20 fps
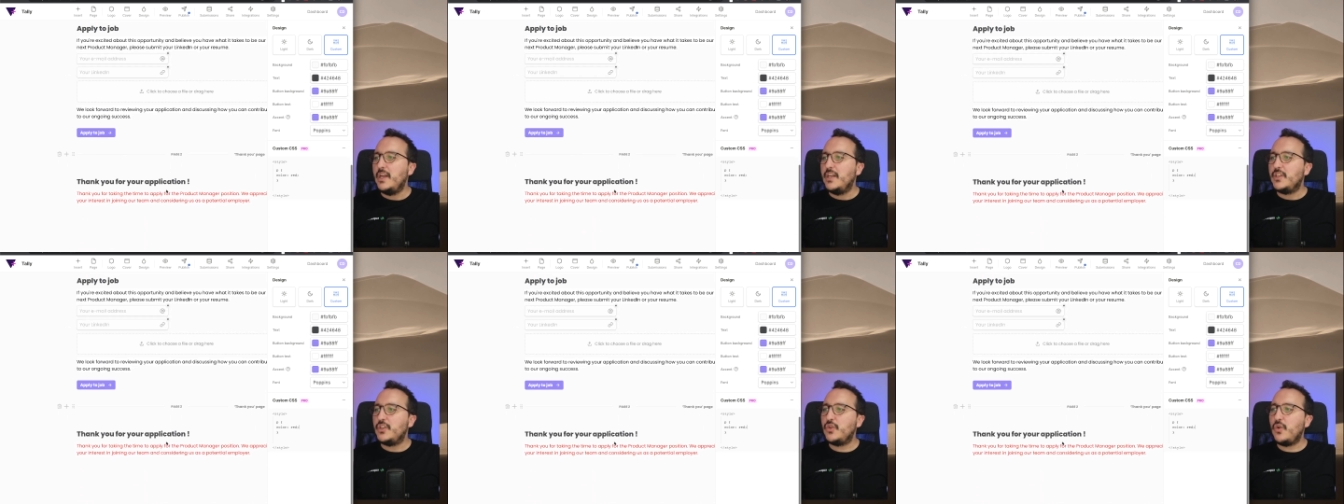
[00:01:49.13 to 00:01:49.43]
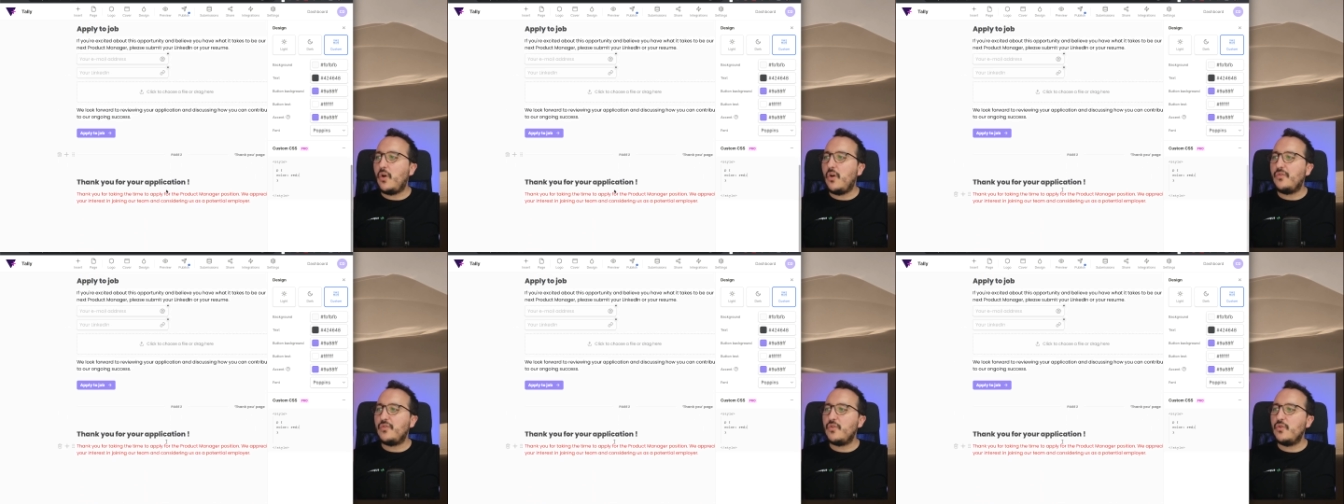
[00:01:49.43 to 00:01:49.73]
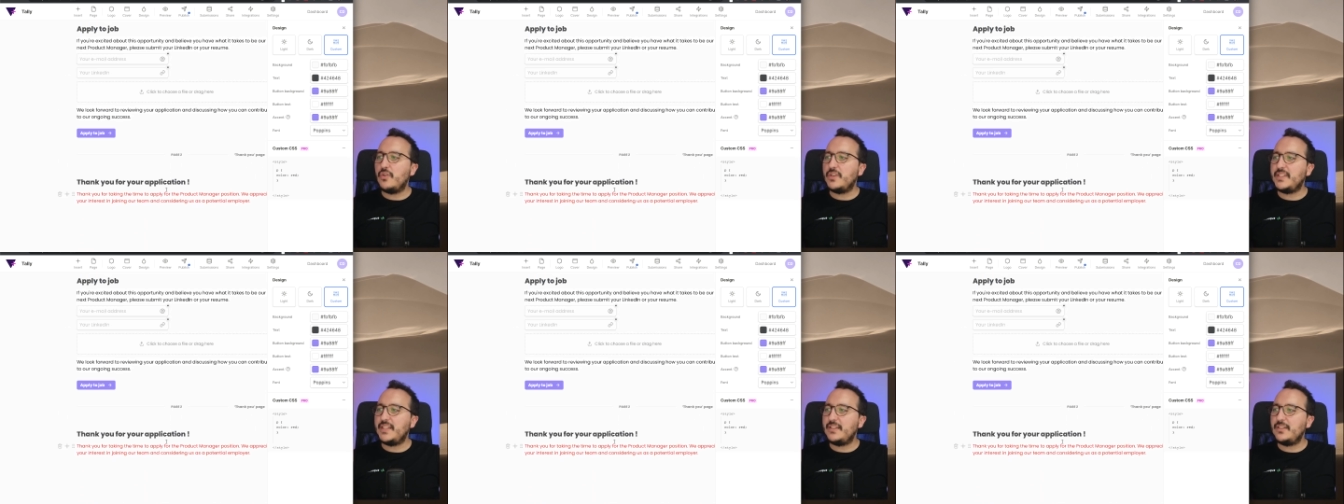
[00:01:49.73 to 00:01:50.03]
So of
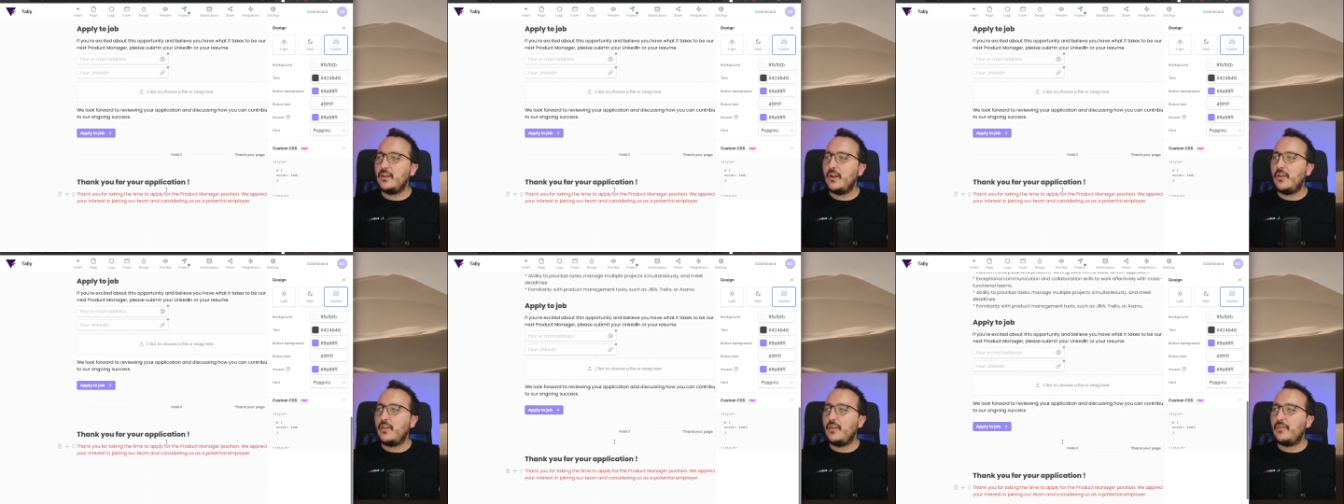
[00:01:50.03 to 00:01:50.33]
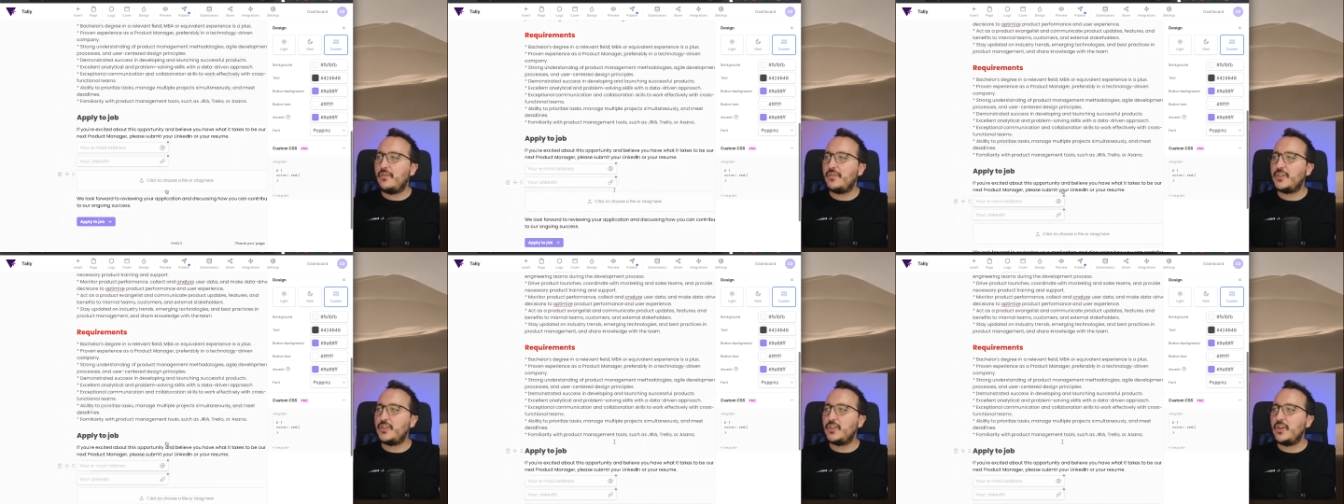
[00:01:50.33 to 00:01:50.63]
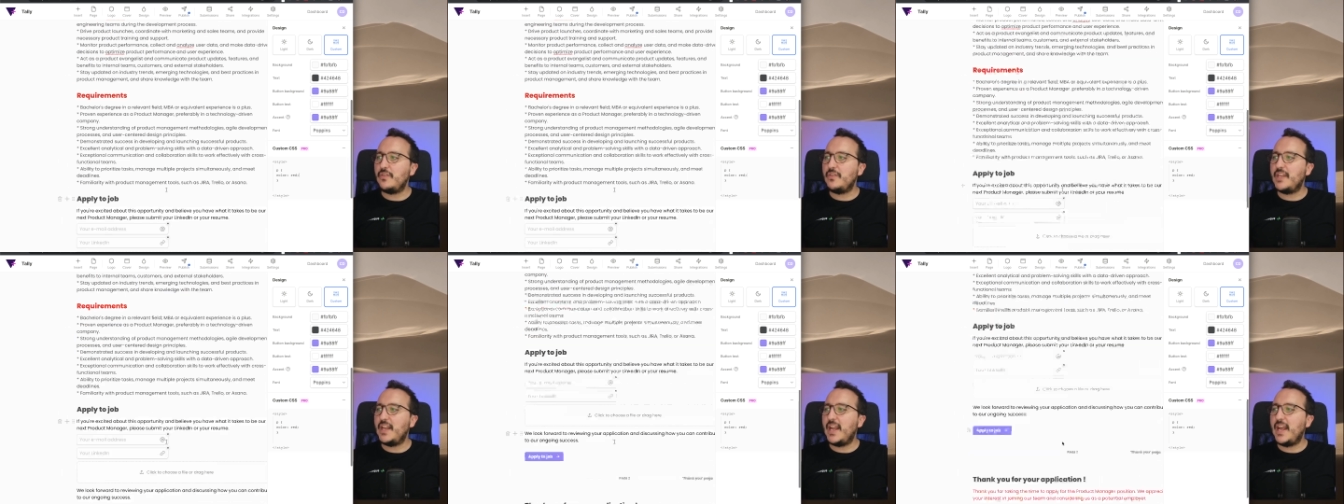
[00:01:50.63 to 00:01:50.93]
course, there's a lot of
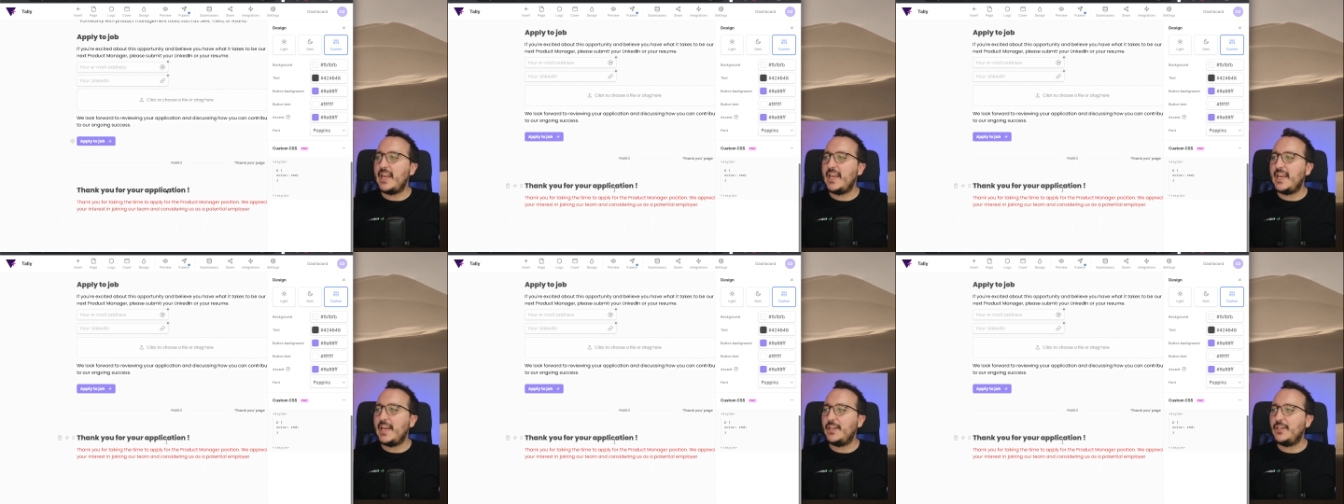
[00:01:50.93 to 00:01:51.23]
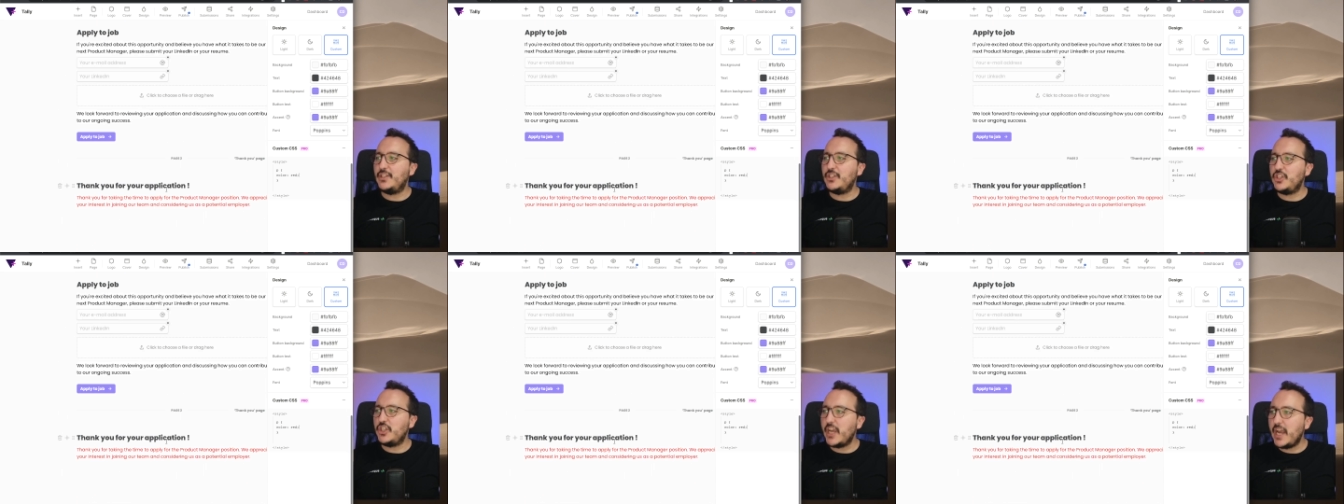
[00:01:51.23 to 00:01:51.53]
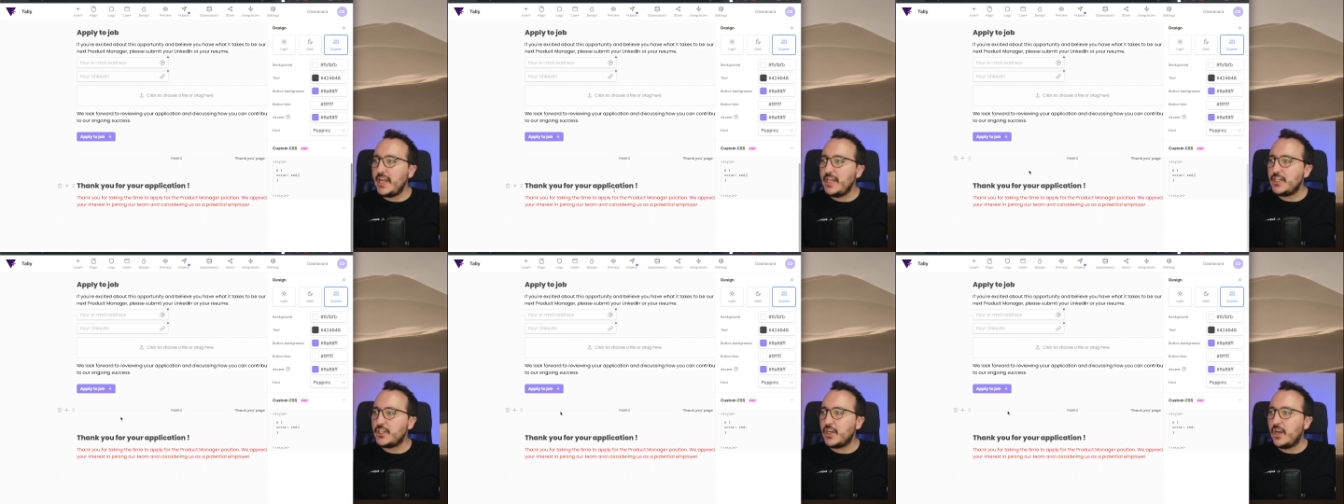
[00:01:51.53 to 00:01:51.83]
stuff that I can
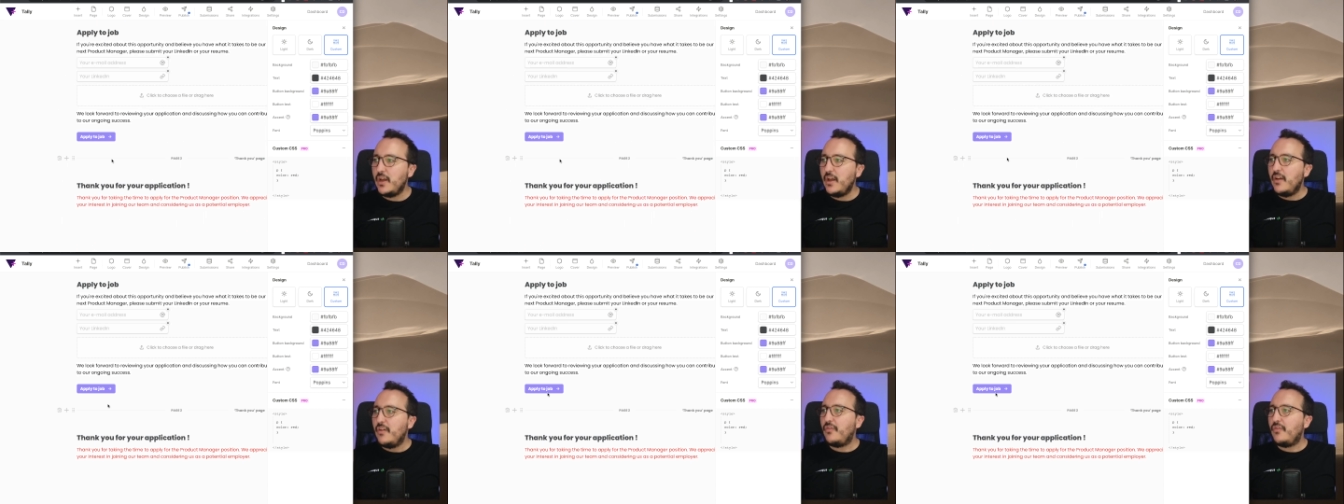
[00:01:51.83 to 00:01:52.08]
change.